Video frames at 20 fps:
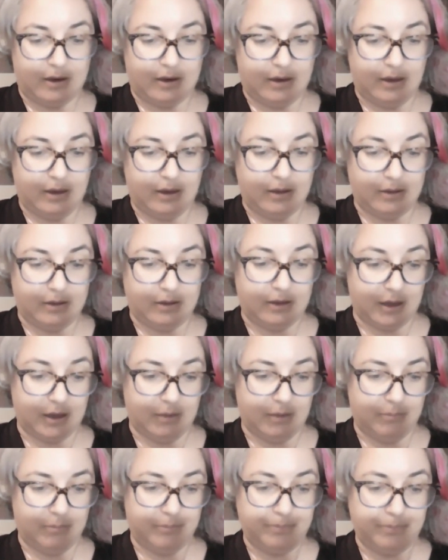in a
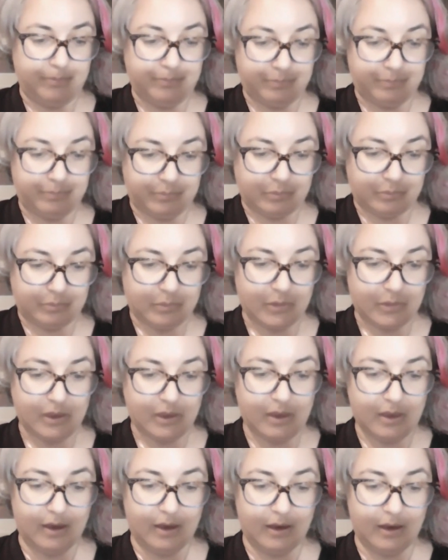time
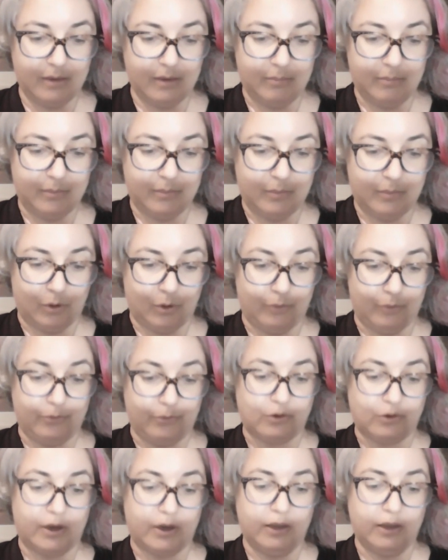of
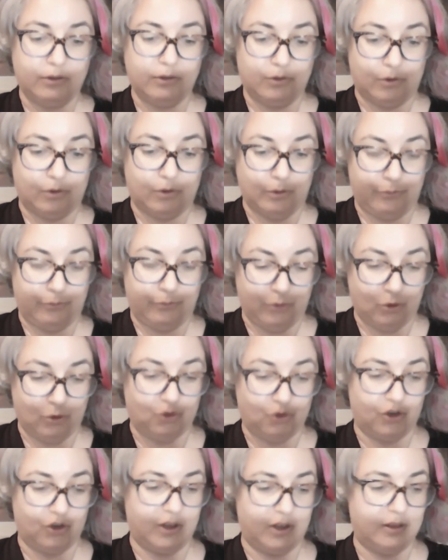great
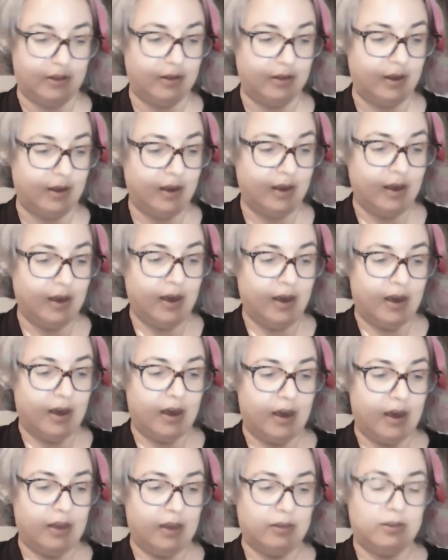confusion
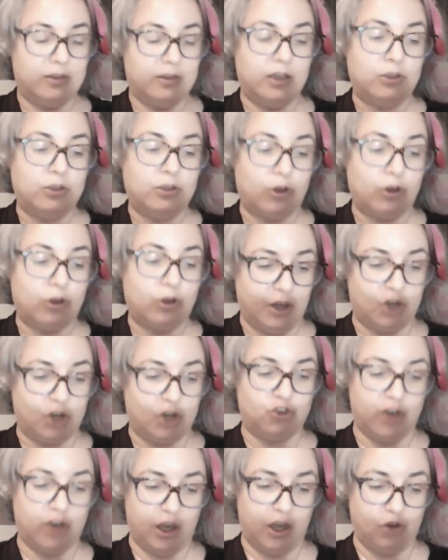and tectonic
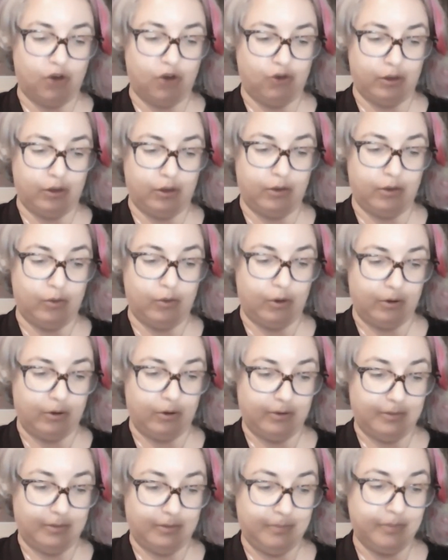change in the
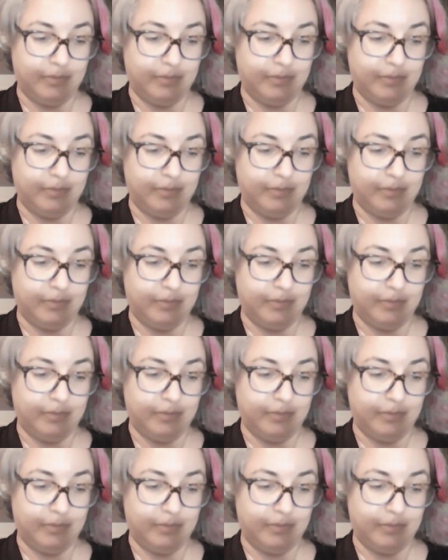world